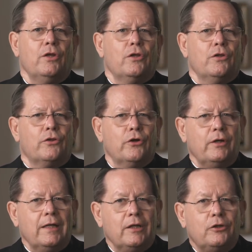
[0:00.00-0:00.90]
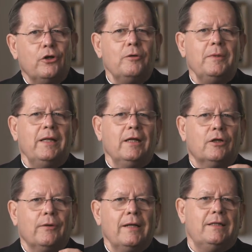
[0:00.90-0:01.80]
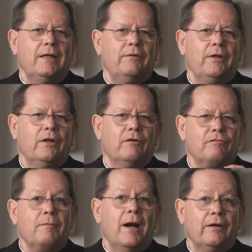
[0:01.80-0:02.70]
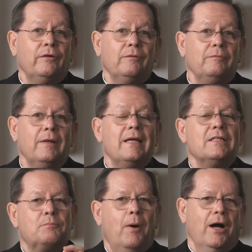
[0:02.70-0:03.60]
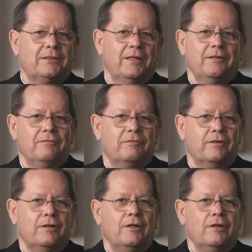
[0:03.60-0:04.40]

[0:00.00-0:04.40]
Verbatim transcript: The determining criterion of martyrdom is positive